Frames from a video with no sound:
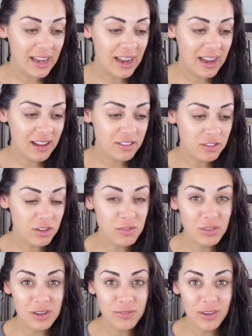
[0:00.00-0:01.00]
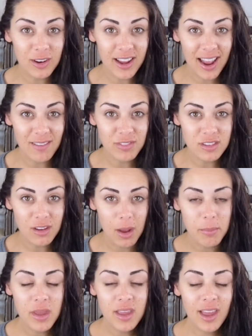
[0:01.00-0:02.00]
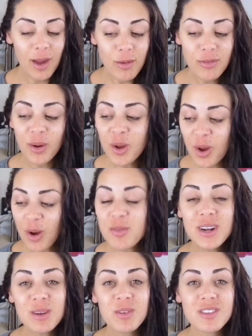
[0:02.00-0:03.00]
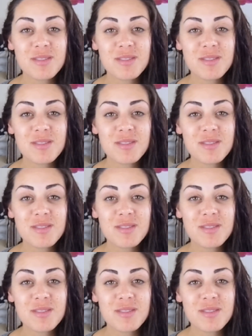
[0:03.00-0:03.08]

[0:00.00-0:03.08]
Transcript: and I don't really feel like I had the time. However, I really want to